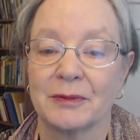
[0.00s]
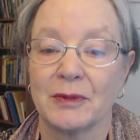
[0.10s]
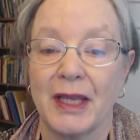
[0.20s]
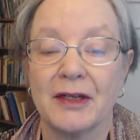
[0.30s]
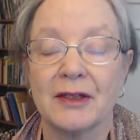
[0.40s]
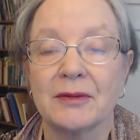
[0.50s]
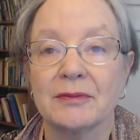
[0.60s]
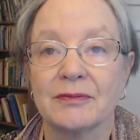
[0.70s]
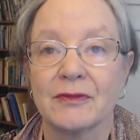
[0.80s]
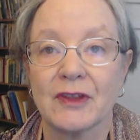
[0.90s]
Later,
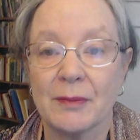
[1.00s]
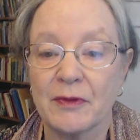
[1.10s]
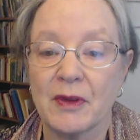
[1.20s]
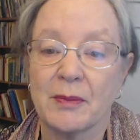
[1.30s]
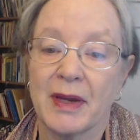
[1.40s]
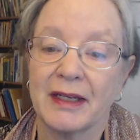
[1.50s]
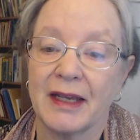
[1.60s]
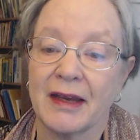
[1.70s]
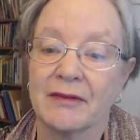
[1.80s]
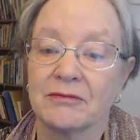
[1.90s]
some of them might
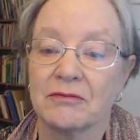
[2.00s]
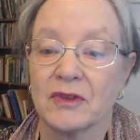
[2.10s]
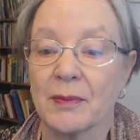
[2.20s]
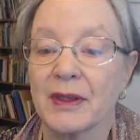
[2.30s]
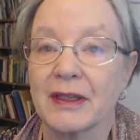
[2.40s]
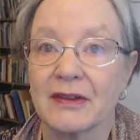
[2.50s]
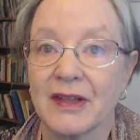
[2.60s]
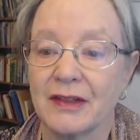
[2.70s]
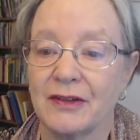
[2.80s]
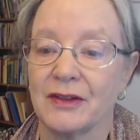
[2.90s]
have something to
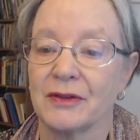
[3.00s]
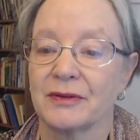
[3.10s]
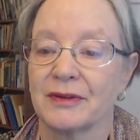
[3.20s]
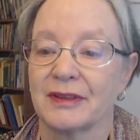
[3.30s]
say to you.